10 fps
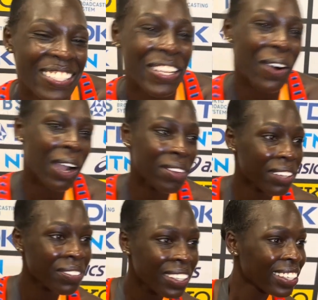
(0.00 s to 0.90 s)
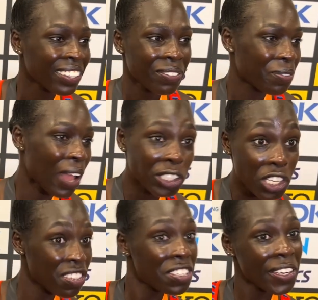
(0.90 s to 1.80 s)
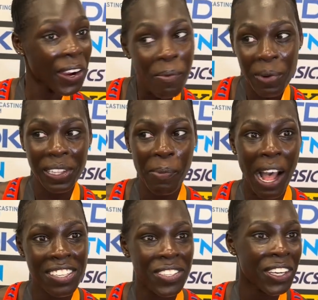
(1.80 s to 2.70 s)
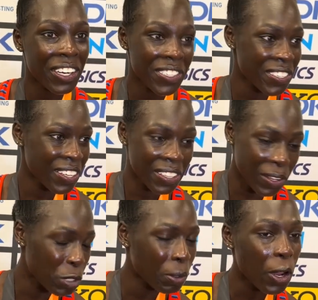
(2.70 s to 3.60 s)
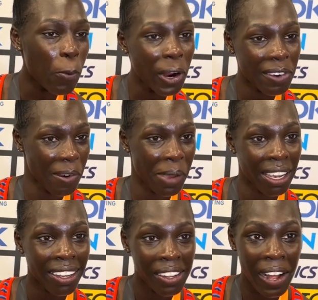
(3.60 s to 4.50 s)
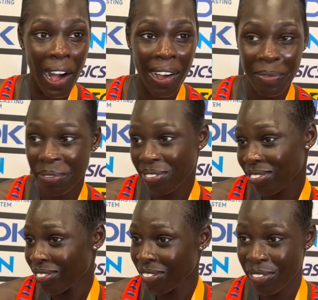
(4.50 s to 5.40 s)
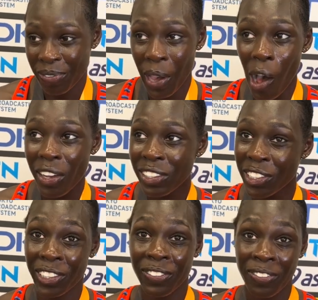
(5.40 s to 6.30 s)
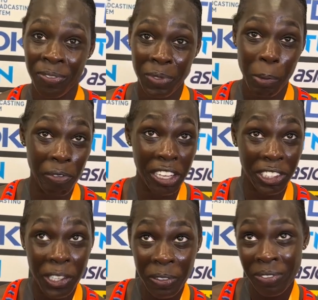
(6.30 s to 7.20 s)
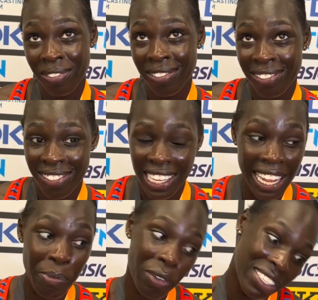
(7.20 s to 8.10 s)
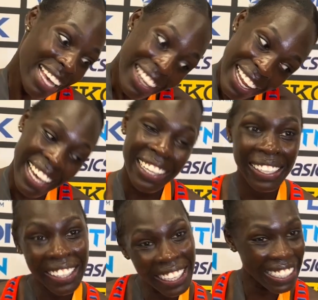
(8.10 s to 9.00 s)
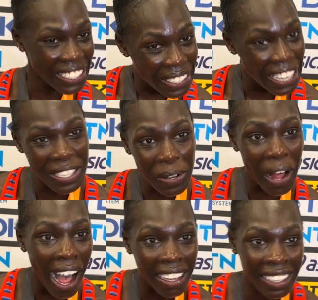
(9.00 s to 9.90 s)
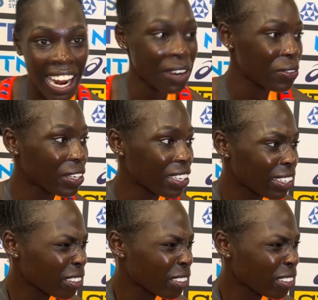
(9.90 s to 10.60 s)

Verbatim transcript: So, I mean, not just this year, but the past two years, there's been no break for me. Um, college, to professional, to then moving to LA, like it's it's a lot, and I don't think